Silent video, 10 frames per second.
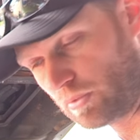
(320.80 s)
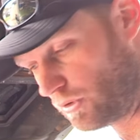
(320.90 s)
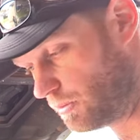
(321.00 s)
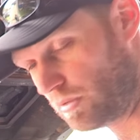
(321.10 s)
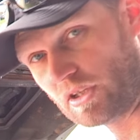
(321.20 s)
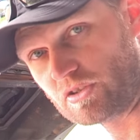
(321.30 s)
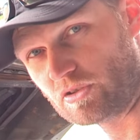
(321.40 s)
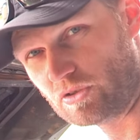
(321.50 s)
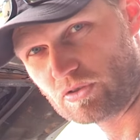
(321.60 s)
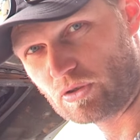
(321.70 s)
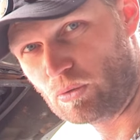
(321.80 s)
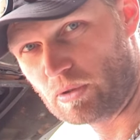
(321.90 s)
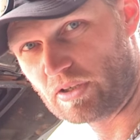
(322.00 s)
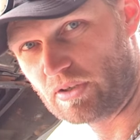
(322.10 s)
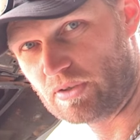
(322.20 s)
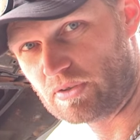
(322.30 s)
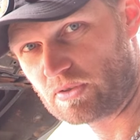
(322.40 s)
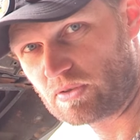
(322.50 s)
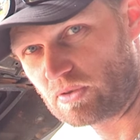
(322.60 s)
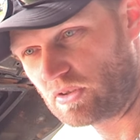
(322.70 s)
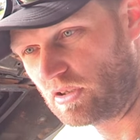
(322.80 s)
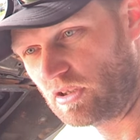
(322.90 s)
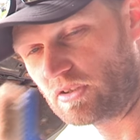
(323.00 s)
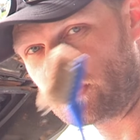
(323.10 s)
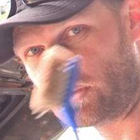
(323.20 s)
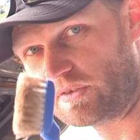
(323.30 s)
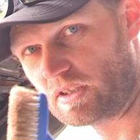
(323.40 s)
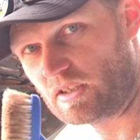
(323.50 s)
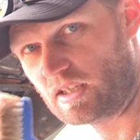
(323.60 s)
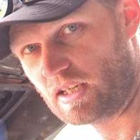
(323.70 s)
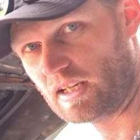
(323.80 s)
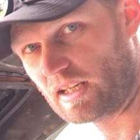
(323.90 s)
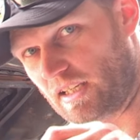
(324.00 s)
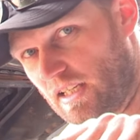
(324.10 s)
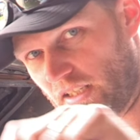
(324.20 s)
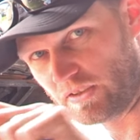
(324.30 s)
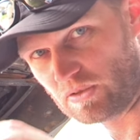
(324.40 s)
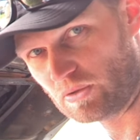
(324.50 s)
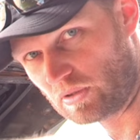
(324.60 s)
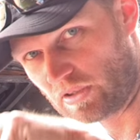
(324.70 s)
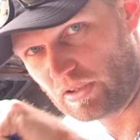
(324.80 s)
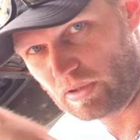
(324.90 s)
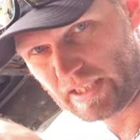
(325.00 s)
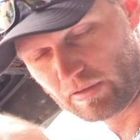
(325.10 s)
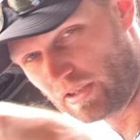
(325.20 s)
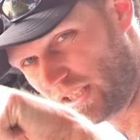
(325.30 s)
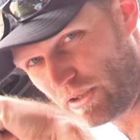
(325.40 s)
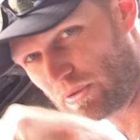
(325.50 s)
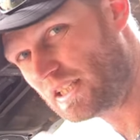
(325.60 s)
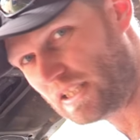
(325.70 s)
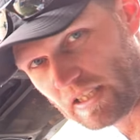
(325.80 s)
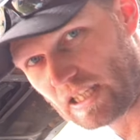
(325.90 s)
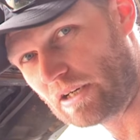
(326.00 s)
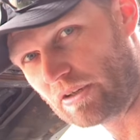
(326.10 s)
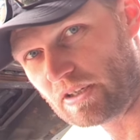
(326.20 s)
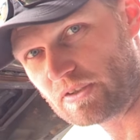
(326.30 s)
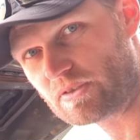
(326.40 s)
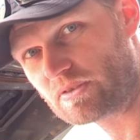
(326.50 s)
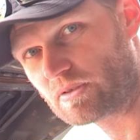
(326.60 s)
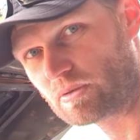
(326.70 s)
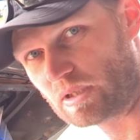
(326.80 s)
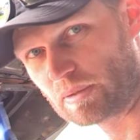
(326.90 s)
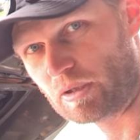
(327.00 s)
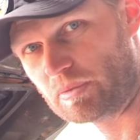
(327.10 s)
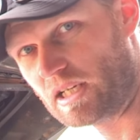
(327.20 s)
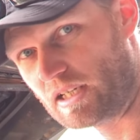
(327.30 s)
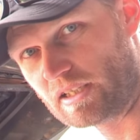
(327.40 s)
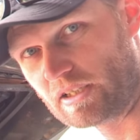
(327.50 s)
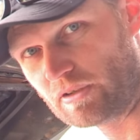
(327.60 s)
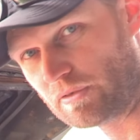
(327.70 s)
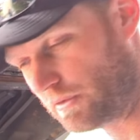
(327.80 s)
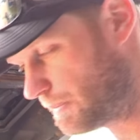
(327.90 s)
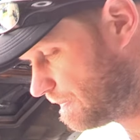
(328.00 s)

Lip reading: brush. Use an old one of those because they're a lot softer and they get into all the nitty gritty areas where it might be hard to get off.